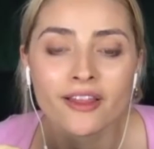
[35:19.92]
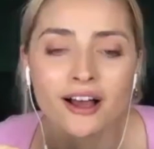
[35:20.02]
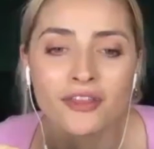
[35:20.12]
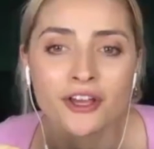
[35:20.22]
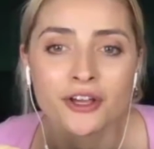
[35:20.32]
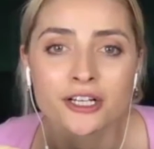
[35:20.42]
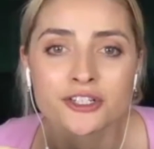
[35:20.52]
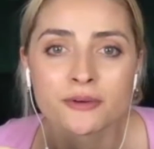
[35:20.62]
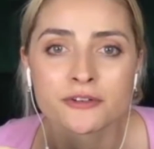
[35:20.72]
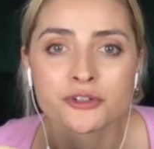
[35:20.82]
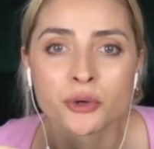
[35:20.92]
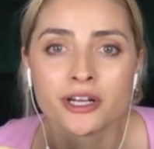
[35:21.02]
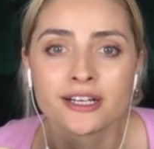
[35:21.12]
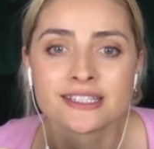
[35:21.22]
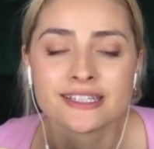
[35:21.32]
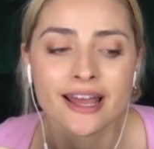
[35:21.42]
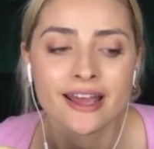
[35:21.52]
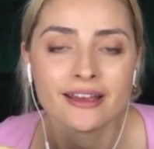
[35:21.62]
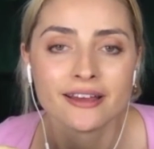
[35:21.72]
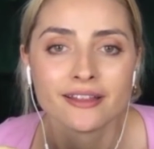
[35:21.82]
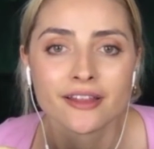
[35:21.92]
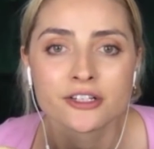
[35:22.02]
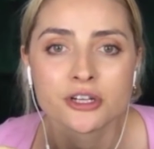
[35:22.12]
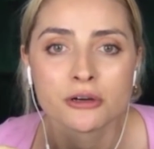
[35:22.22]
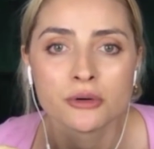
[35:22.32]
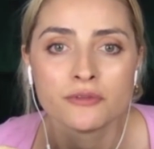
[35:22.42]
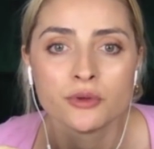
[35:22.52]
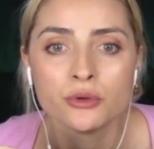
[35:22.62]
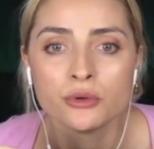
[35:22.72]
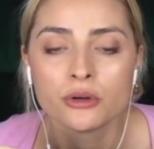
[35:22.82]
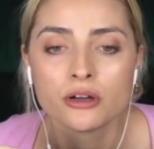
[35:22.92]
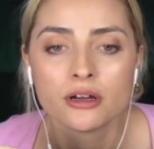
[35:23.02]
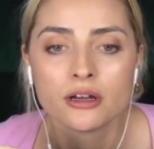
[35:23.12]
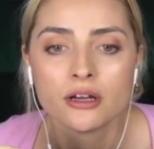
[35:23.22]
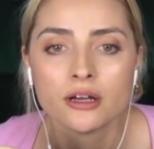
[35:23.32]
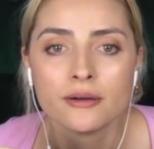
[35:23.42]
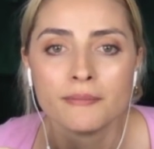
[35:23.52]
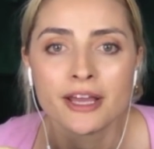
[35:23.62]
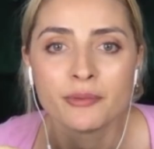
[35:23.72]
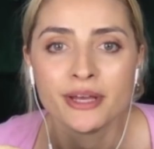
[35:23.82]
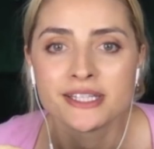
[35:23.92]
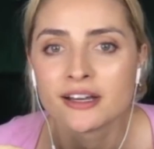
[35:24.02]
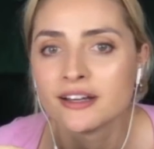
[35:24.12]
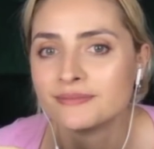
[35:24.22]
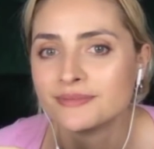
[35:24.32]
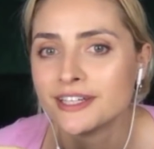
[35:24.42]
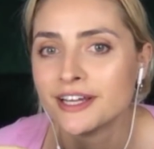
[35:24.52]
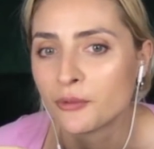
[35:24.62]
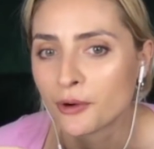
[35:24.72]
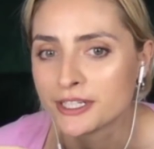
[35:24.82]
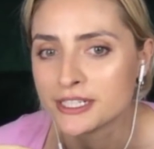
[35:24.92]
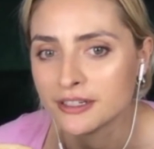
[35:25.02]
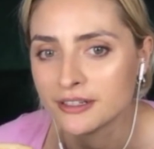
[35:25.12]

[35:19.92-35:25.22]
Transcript: thank you guys so much for joining us today. Let us know if you make pizza in quarantine.